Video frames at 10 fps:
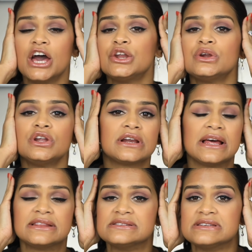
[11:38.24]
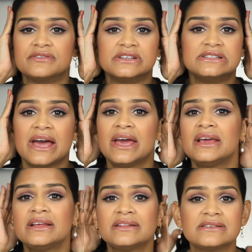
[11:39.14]
I don't look like this every
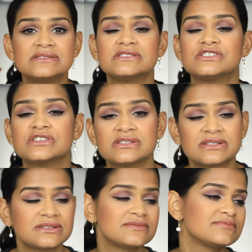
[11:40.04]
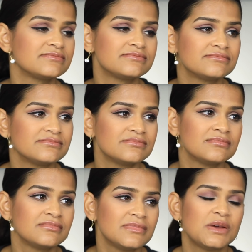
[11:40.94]
day. This is just,
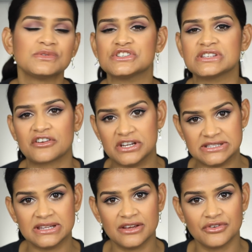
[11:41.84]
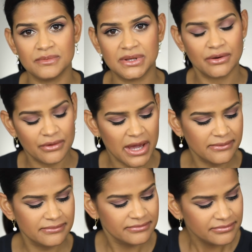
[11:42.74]
it was just a crazy day for me, okay?